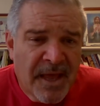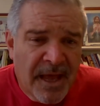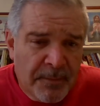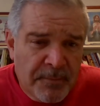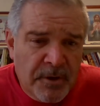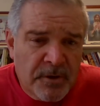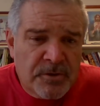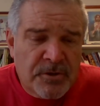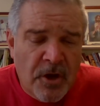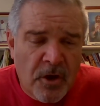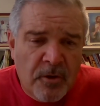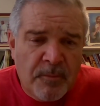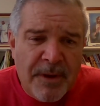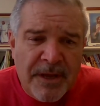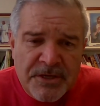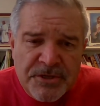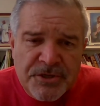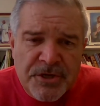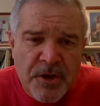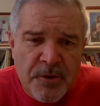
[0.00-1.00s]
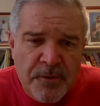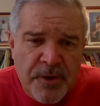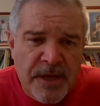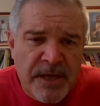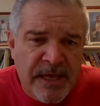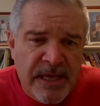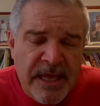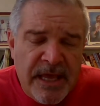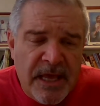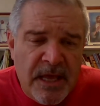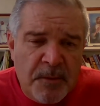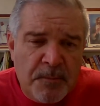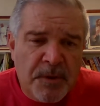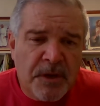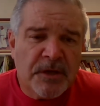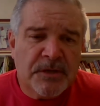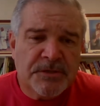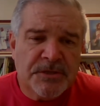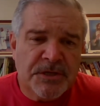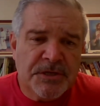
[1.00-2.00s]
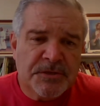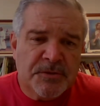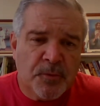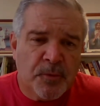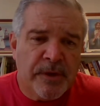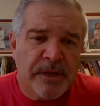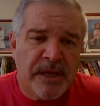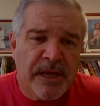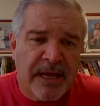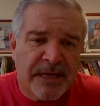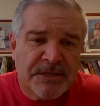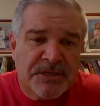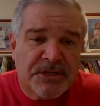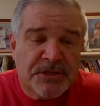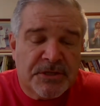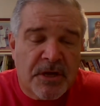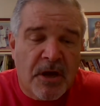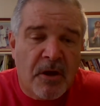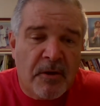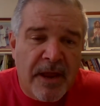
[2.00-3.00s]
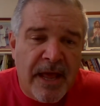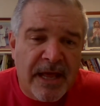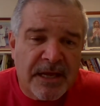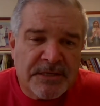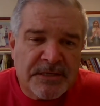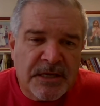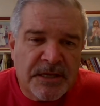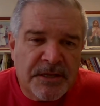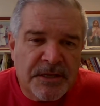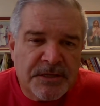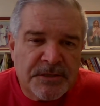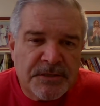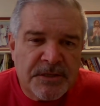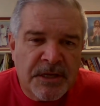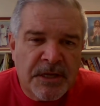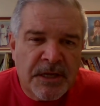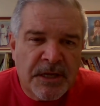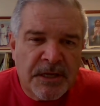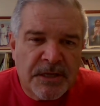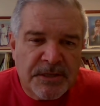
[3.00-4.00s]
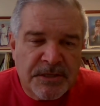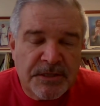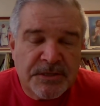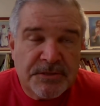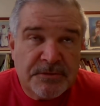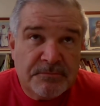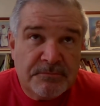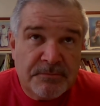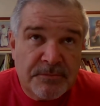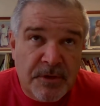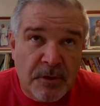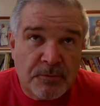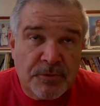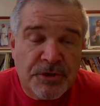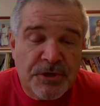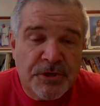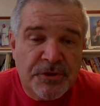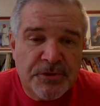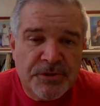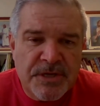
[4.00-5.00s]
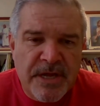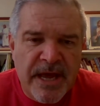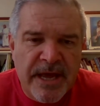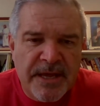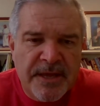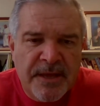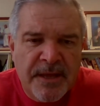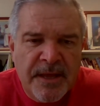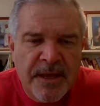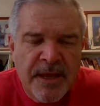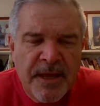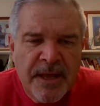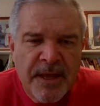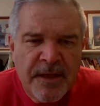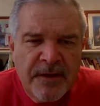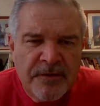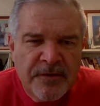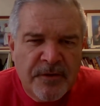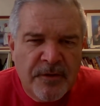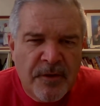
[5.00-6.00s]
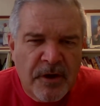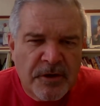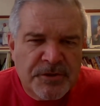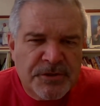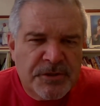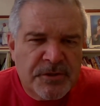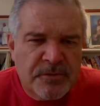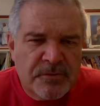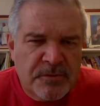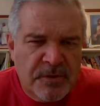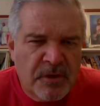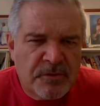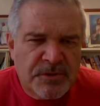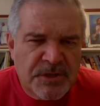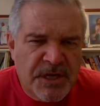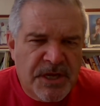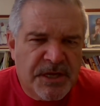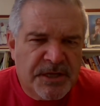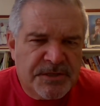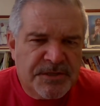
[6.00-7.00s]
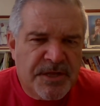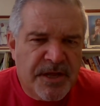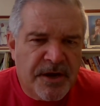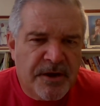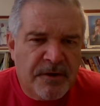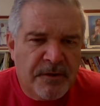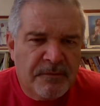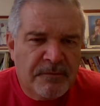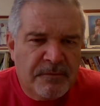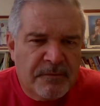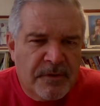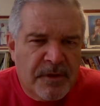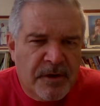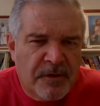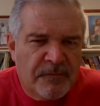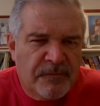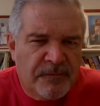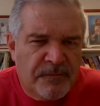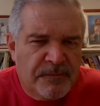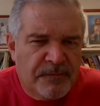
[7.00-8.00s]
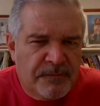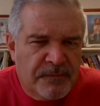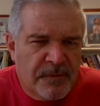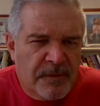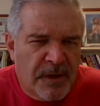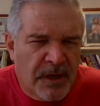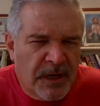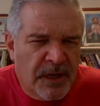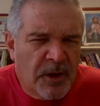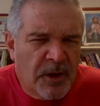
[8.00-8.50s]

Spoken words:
I'm going to talk about Jonah again because this week I just taught actually this just on Tuesday to our those kids that are a